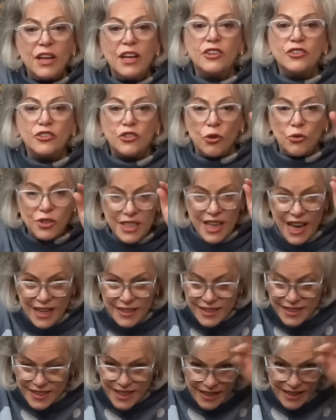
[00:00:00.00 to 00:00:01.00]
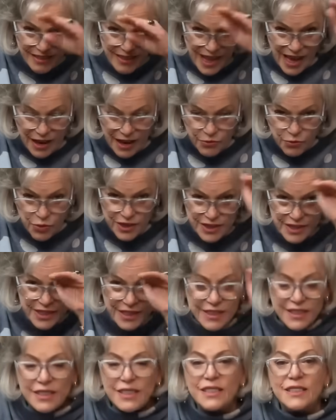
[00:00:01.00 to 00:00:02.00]
So testing that
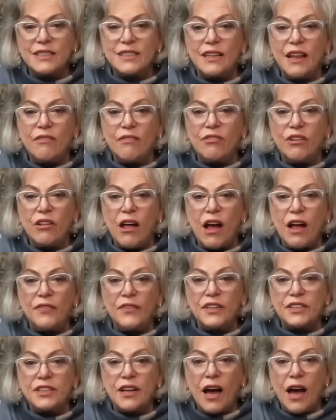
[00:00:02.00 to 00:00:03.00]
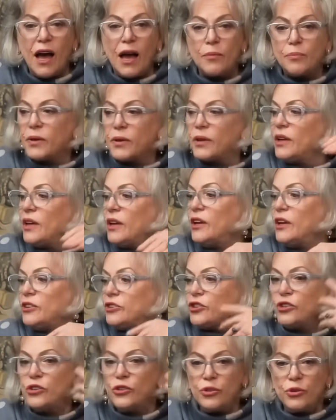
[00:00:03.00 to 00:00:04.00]
resistance level on the top
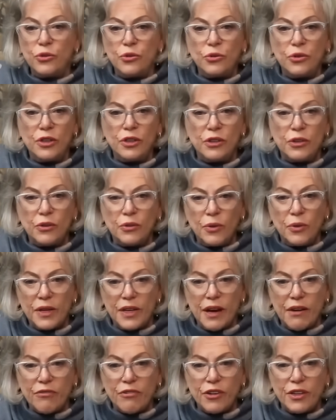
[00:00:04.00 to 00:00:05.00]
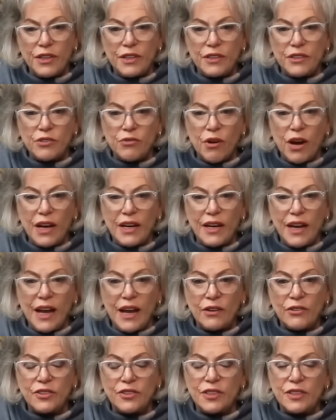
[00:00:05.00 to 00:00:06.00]
to whatever it is right
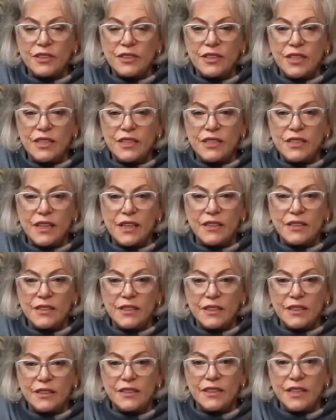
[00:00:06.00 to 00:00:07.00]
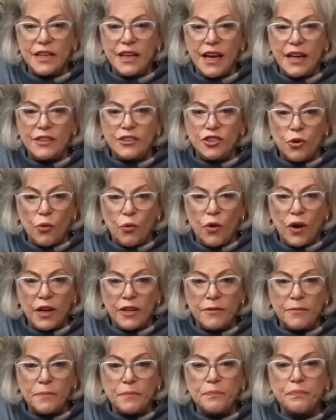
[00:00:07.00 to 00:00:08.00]
now, 66, 68 to
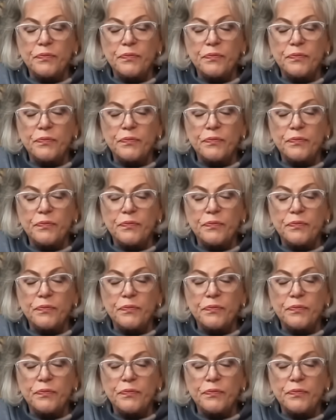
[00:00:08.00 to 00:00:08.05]
1.